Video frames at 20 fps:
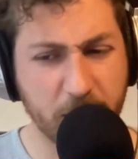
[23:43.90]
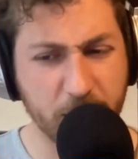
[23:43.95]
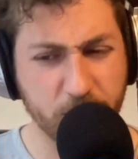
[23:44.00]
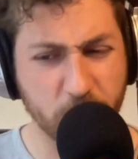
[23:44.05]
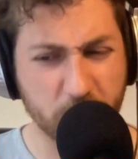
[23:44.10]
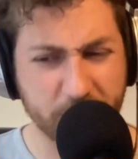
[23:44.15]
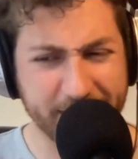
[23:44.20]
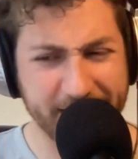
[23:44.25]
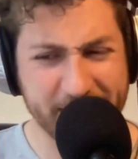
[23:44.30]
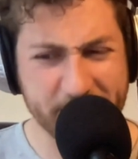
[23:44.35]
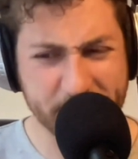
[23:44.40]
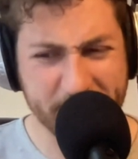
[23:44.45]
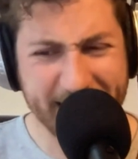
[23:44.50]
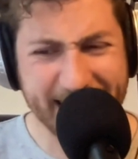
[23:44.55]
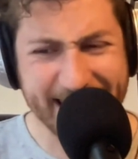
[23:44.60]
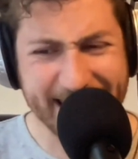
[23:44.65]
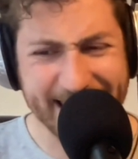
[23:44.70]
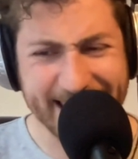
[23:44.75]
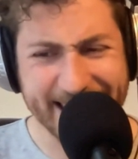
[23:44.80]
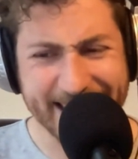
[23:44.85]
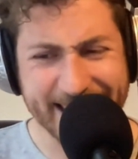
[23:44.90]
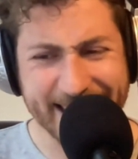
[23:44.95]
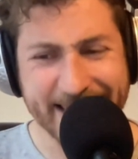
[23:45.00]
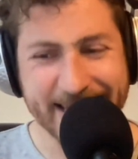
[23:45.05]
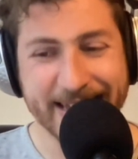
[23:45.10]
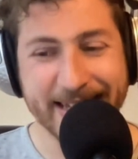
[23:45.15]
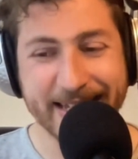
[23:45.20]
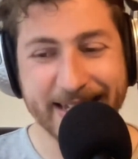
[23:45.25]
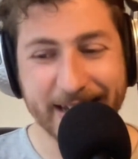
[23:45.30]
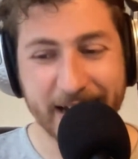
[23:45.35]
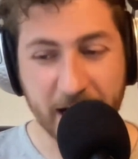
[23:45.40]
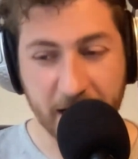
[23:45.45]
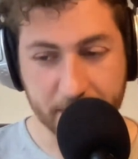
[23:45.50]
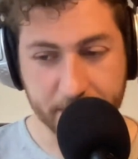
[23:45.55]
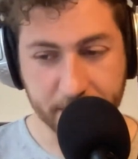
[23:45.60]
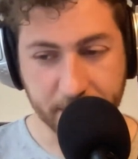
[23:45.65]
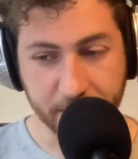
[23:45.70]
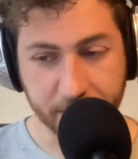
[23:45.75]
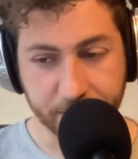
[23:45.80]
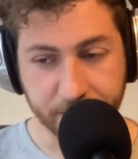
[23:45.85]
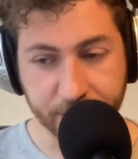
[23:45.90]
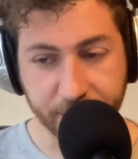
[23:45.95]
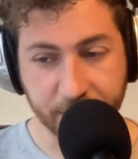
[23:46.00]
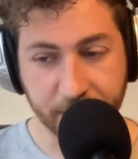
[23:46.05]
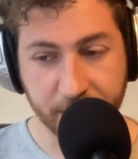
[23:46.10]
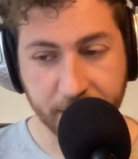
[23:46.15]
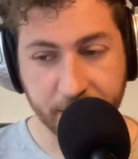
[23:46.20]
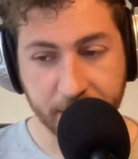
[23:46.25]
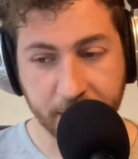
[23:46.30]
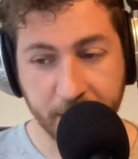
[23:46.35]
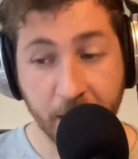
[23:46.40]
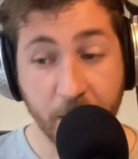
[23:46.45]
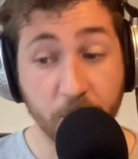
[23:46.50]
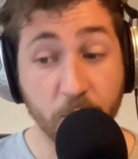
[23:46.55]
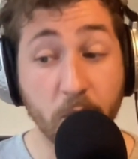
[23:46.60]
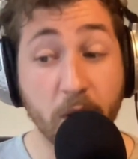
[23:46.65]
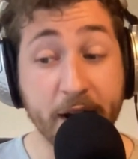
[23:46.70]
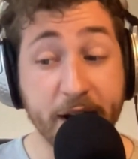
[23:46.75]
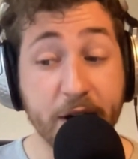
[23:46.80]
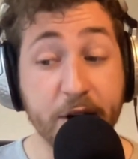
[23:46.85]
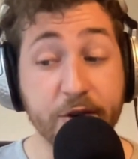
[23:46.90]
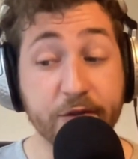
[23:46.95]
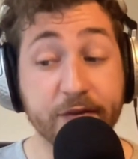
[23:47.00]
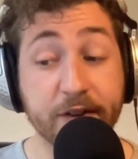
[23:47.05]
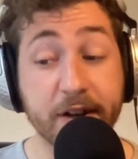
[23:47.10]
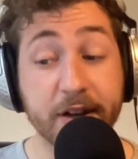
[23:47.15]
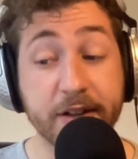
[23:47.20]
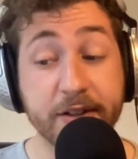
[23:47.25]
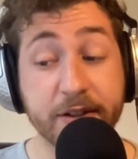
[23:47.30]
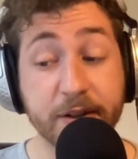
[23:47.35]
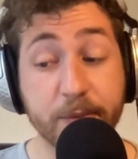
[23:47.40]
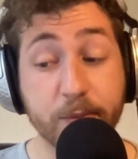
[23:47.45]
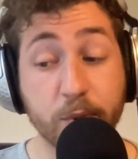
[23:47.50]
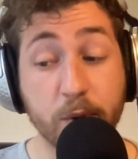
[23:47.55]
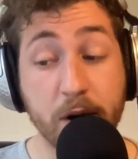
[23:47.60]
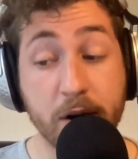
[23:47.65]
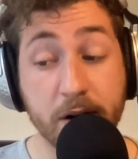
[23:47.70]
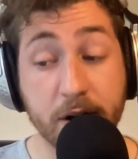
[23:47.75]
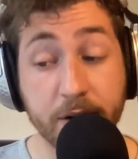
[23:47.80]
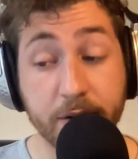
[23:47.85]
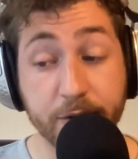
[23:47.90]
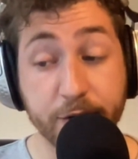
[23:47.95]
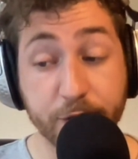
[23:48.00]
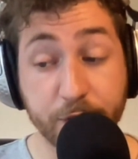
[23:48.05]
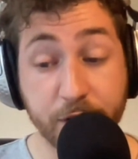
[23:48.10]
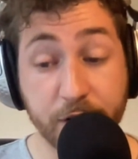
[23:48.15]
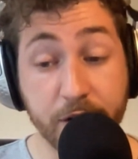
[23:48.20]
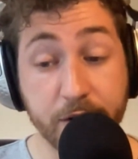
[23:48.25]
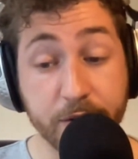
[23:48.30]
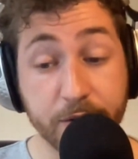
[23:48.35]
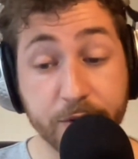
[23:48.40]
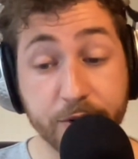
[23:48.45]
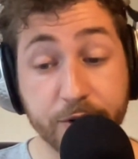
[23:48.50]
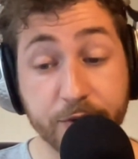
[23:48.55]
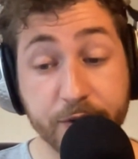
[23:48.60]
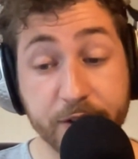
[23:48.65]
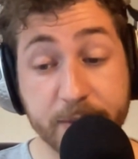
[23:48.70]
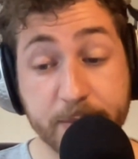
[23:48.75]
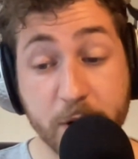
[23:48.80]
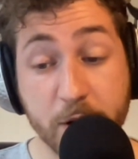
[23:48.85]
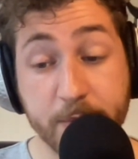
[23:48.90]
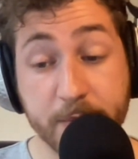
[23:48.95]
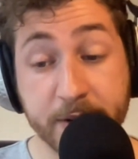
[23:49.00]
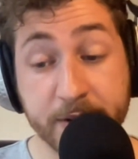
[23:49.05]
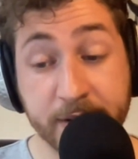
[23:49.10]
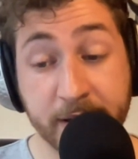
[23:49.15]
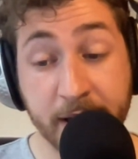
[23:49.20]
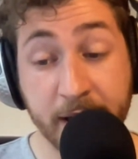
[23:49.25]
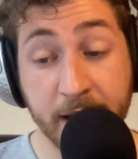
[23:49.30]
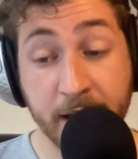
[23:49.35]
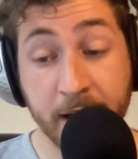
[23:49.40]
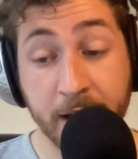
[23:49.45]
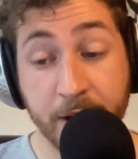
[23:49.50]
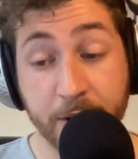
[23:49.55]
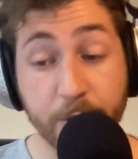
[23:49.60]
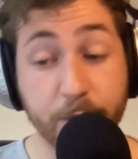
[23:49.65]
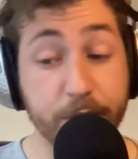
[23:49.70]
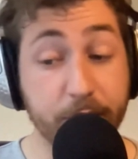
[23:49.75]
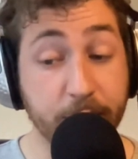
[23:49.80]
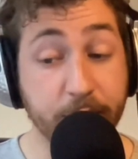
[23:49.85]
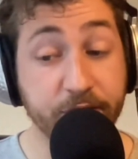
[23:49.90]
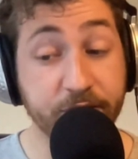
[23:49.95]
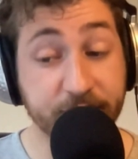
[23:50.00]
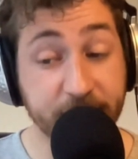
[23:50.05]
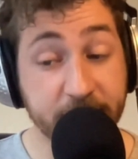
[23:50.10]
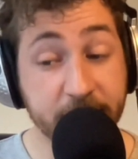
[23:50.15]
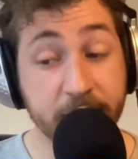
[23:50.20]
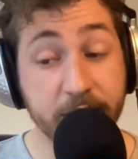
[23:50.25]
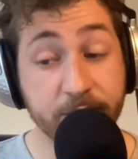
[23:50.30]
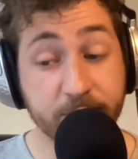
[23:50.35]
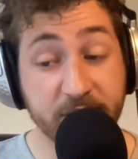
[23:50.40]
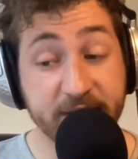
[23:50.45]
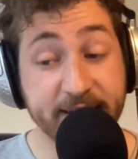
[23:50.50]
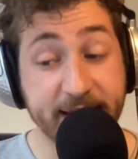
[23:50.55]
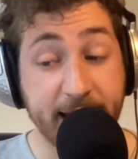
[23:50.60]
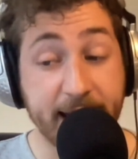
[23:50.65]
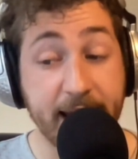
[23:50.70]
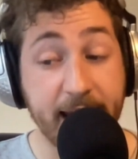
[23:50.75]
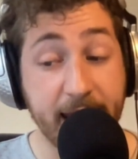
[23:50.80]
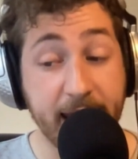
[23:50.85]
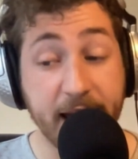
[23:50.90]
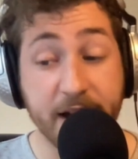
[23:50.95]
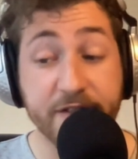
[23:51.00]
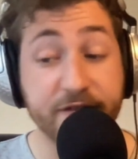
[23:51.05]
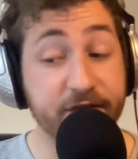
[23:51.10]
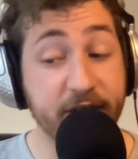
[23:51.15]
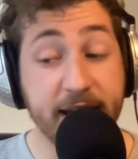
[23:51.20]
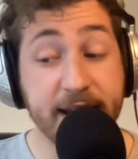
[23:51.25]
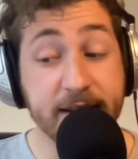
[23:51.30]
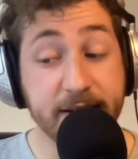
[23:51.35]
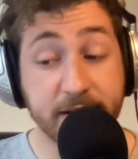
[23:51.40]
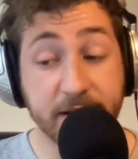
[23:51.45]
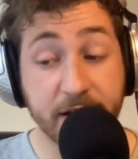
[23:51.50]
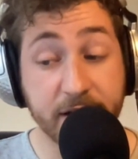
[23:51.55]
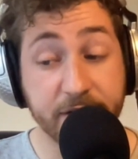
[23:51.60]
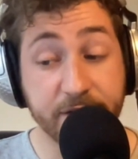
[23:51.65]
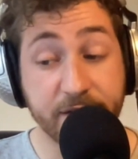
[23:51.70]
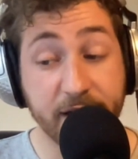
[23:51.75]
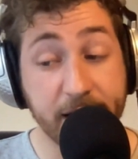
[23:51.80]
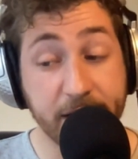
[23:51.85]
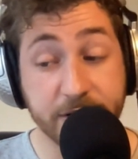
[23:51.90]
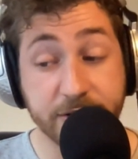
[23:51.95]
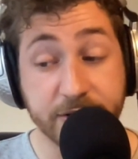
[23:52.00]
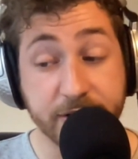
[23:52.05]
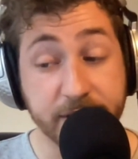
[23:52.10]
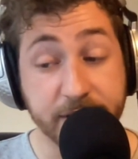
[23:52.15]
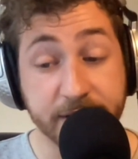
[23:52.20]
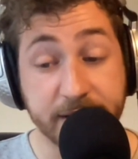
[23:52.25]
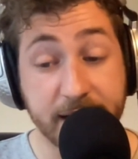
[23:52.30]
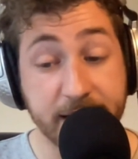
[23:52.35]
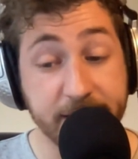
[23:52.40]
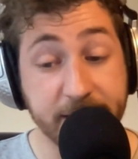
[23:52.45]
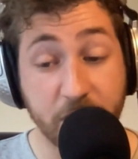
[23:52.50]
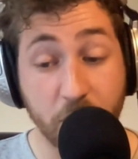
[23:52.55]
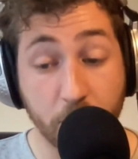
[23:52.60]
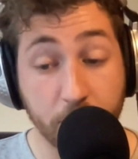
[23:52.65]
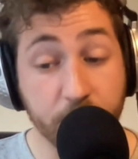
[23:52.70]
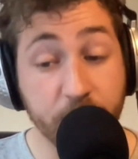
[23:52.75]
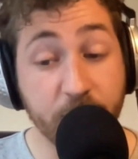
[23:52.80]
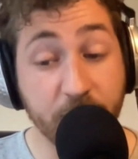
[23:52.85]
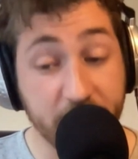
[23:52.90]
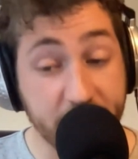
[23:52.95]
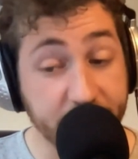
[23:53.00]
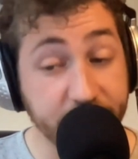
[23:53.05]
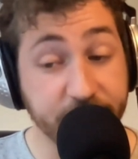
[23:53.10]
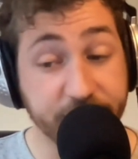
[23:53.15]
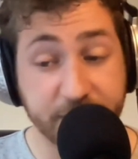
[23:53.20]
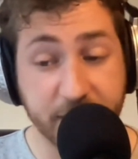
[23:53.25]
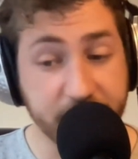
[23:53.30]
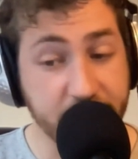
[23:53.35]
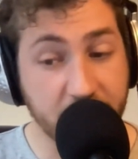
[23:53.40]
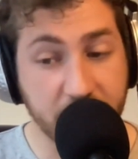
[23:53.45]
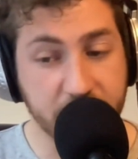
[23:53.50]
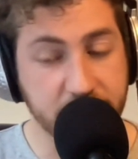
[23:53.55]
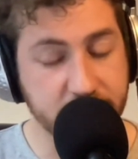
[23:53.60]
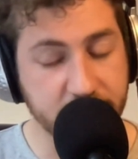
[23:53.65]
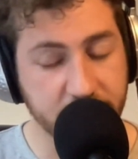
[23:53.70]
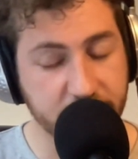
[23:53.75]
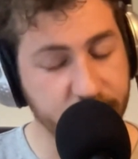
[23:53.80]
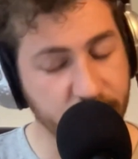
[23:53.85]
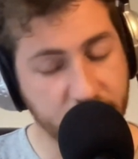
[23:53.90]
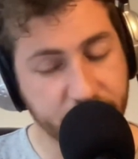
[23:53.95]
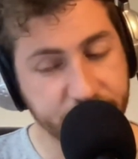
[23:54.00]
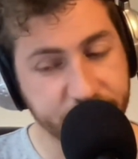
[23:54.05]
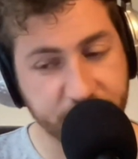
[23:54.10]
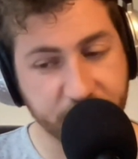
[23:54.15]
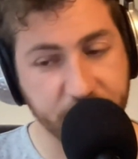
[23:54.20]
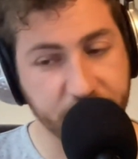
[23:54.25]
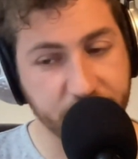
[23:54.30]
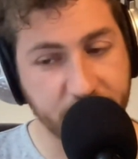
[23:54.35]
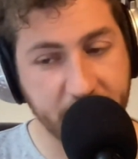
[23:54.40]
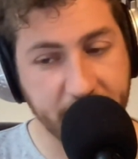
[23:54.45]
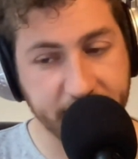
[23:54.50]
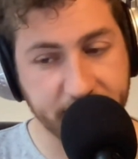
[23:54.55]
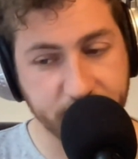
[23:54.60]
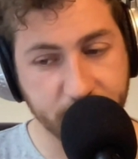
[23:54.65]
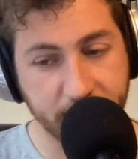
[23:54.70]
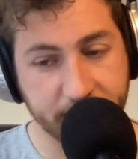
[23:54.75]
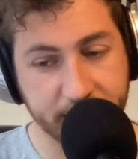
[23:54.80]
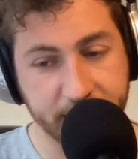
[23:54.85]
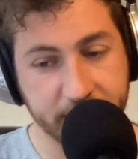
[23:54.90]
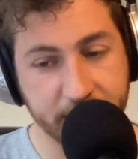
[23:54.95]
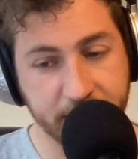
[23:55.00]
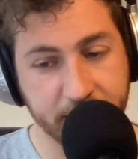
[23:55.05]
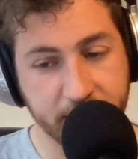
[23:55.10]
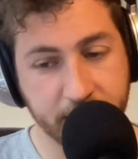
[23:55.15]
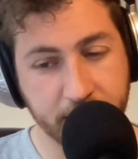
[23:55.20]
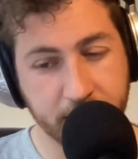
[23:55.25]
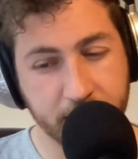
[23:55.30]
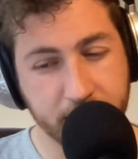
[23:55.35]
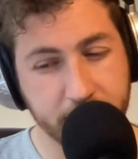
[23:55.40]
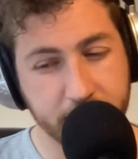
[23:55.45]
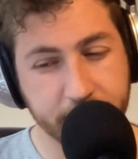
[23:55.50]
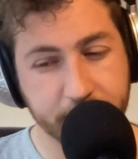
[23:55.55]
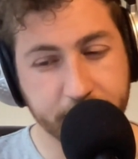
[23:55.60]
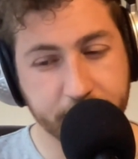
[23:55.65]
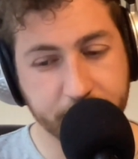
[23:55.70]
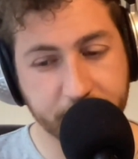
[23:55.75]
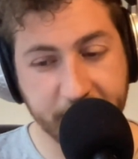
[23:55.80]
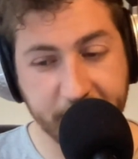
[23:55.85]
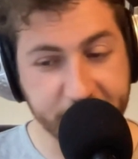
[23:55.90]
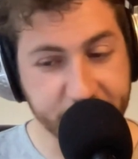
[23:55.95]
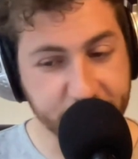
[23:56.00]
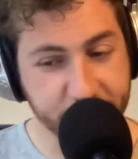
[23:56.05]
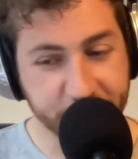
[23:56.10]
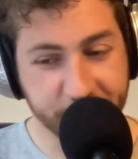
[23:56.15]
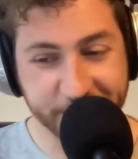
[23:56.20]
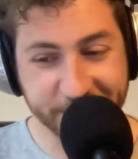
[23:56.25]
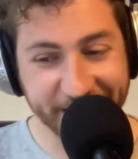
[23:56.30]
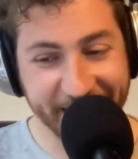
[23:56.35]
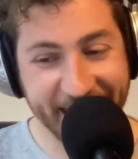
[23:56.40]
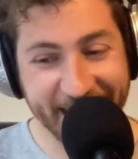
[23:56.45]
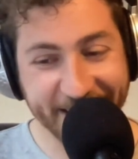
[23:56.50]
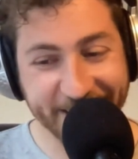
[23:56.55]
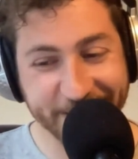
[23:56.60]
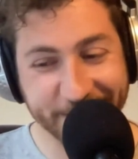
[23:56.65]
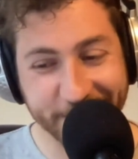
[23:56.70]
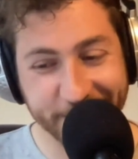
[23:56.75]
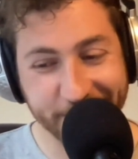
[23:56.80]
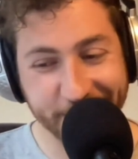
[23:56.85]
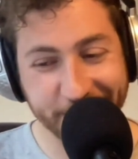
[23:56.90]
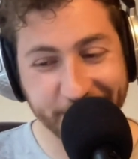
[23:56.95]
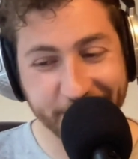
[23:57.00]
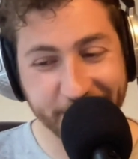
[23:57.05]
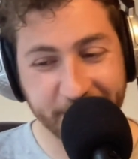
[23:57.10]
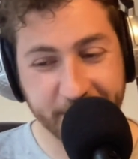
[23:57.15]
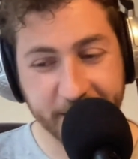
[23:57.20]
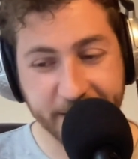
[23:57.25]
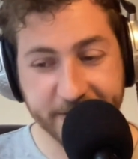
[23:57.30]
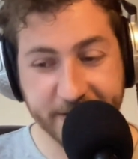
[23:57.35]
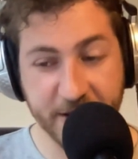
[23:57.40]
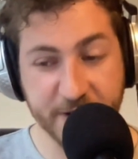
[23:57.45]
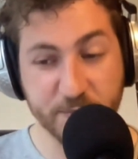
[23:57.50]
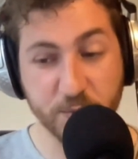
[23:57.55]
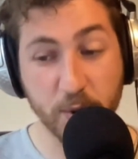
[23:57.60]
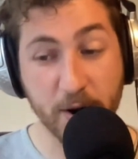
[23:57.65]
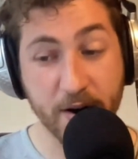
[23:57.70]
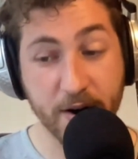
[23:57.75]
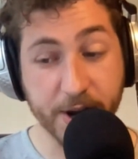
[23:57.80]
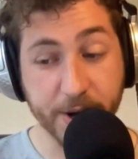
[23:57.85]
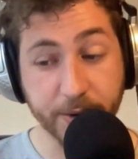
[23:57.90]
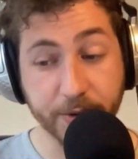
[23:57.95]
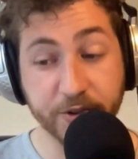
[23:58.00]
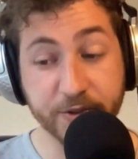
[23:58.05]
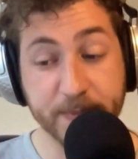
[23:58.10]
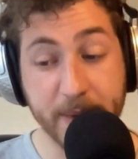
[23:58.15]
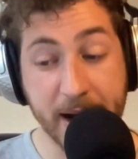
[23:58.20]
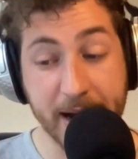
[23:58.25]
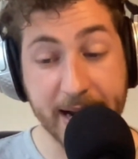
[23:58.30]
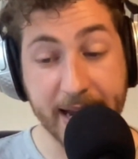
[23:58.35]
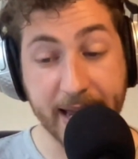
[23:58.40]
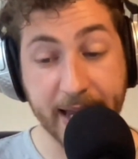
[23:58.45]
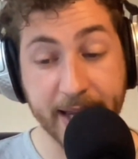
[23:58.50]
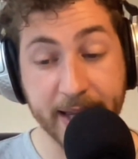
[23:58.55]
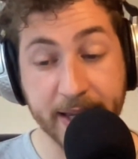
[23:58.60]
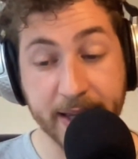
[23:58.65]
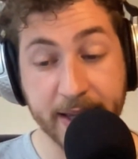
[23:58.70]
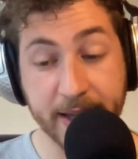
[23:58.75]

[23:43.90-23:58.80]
What can it be? I mused, won over to Poirot's views for the moment, although still retaining a faint conviction that the obvious deduction was the correct one. Can you not guess? Said Poirot, smiling.